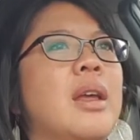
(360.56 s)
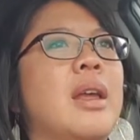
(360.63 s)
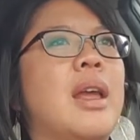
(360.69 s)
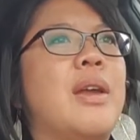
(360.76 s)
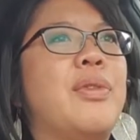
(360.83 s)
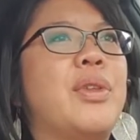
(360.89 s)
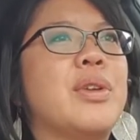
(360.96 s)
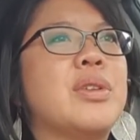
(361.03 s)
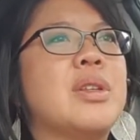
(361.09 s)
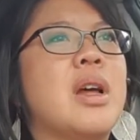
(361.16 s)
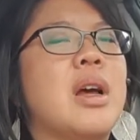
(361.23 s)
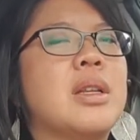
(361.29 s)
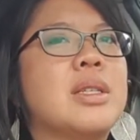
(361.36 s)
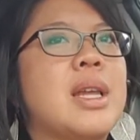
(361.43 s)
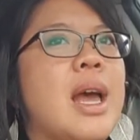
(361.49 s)
if there's
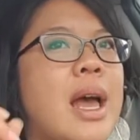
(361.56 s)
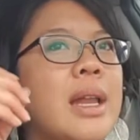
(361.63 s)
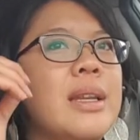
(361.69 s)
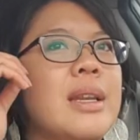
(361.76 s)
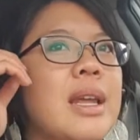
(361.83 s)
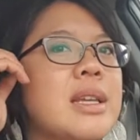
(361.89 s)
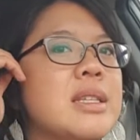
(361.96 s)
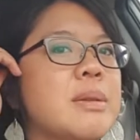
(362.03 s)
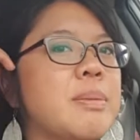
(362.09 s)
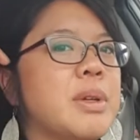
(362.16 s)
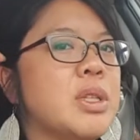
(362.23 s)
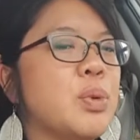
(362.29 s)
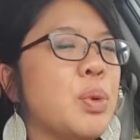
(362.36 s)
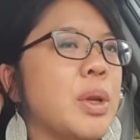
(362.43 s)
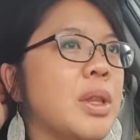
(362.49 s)
not 10 days in
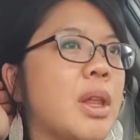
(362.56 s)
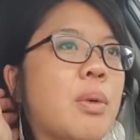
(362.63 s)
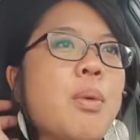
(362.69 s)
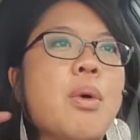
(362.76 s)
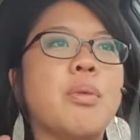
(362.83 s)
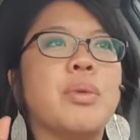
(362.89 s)
between, they won't